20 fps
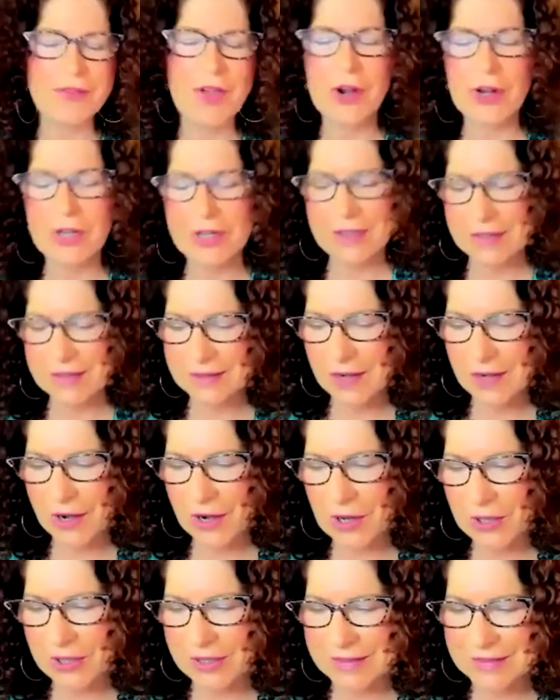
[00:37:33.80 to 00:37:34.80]
Harlan.
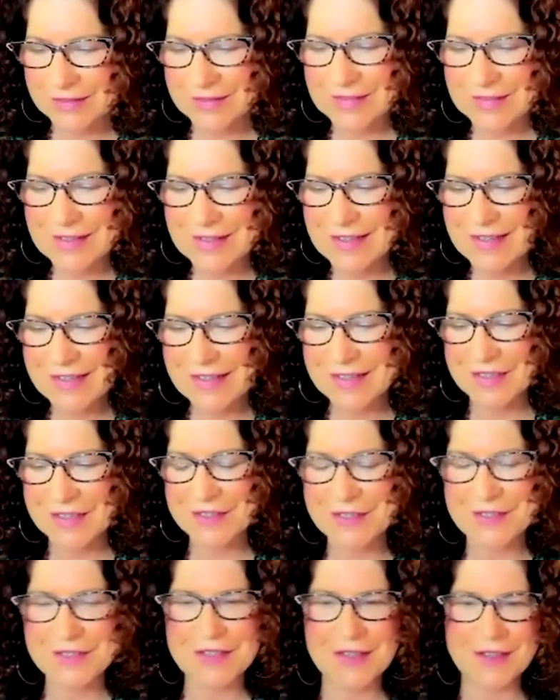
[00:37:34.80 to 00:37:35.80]
Harlan
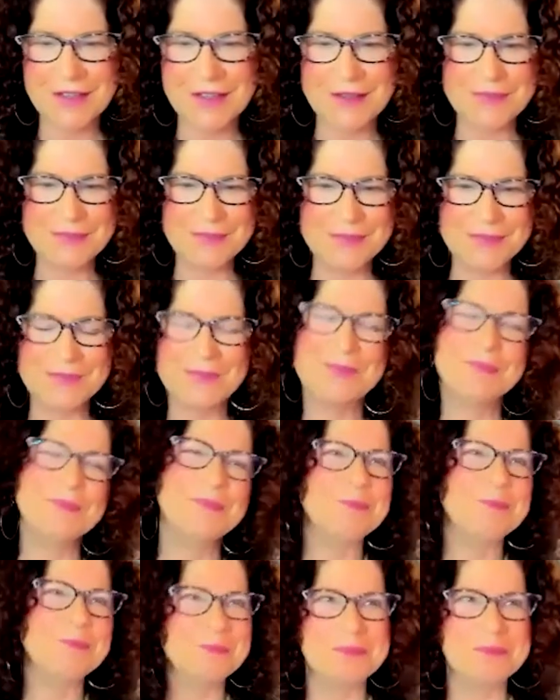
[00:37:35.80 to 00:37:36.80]
is um,
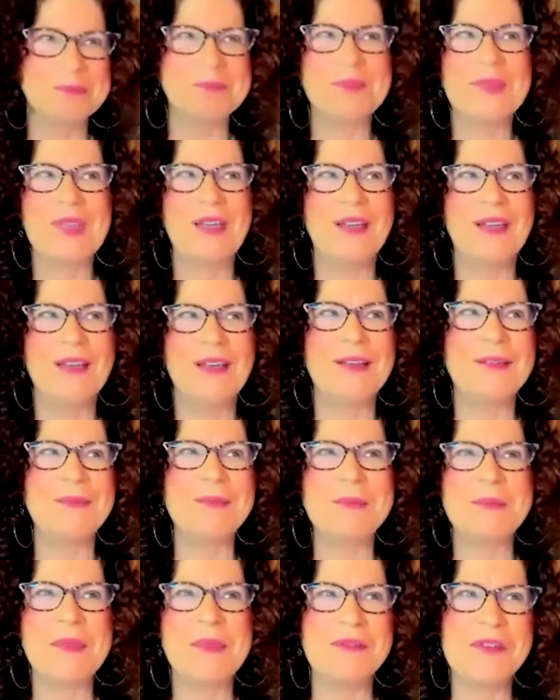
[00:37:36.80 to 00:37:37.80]

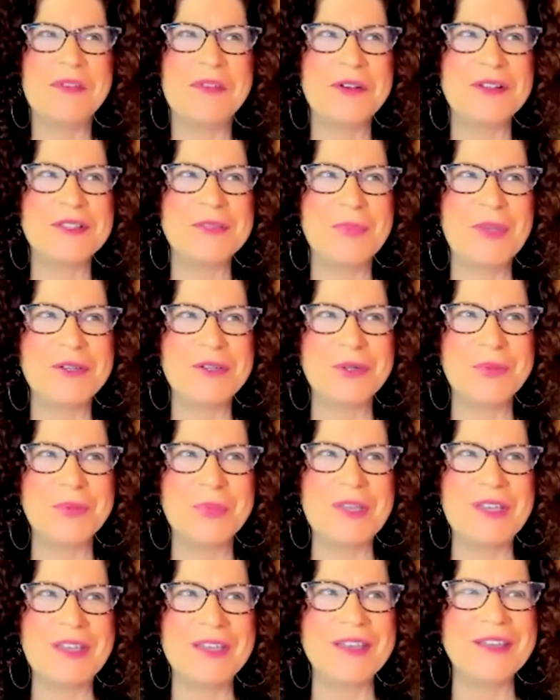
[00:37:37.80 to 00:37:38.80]
um, a very special
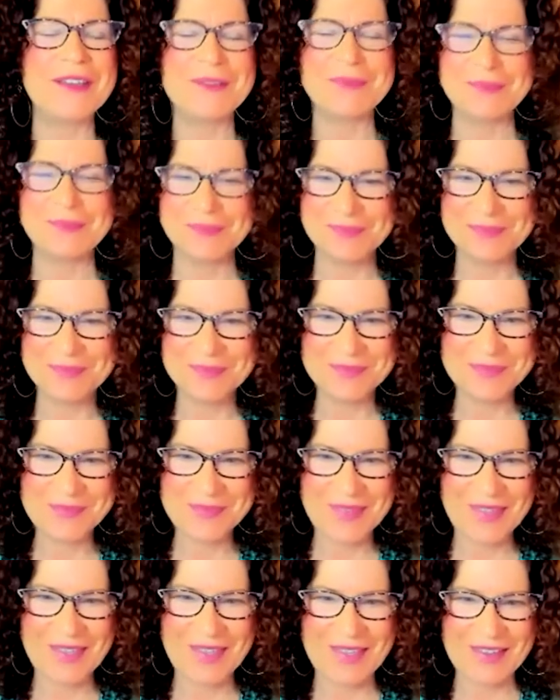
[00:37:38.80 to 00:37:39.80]
being, and
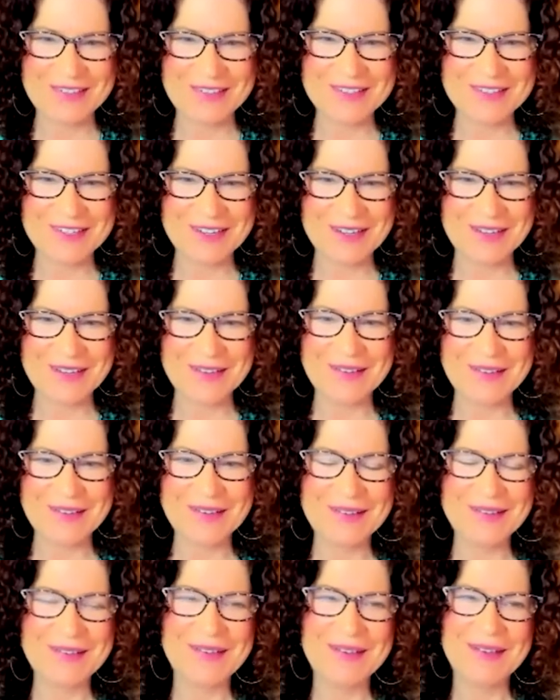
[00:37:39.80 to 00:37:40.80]
and uh,
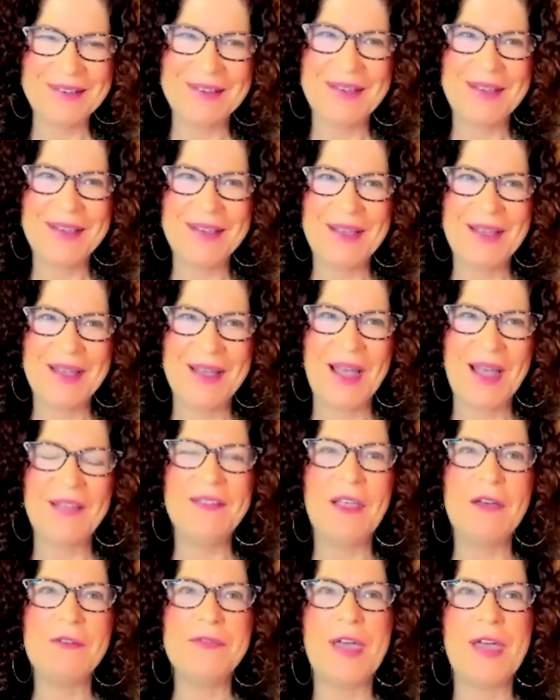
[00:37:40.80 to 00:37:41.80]
I
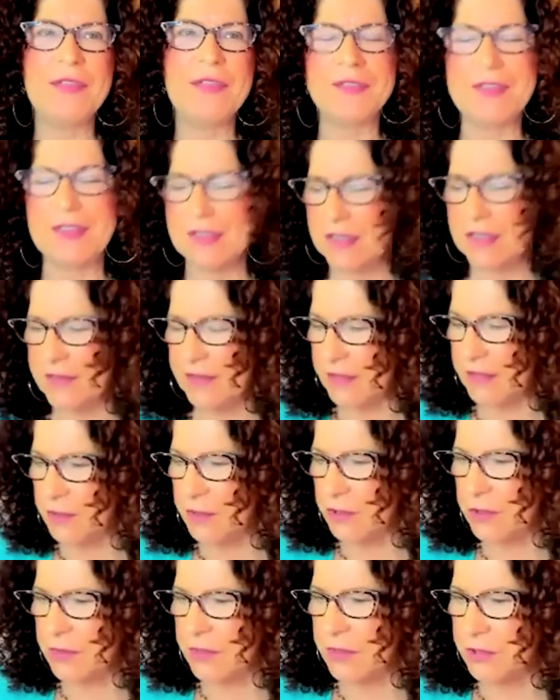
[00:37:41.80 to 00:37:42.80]
love that that that
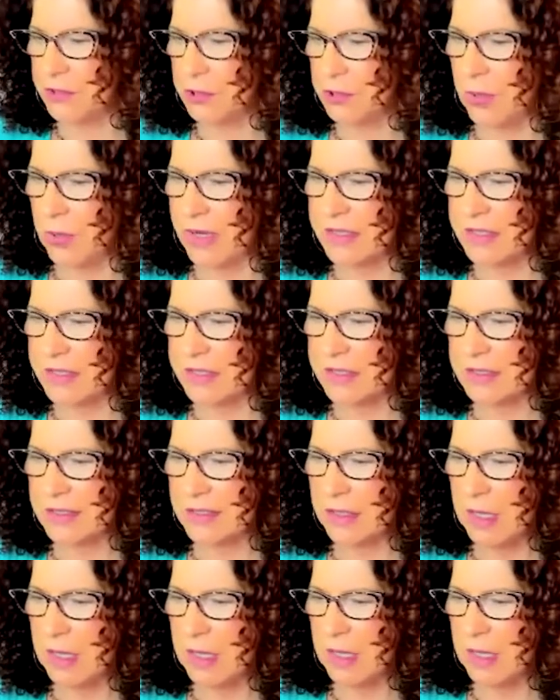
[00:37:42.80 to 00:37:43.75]
the trust.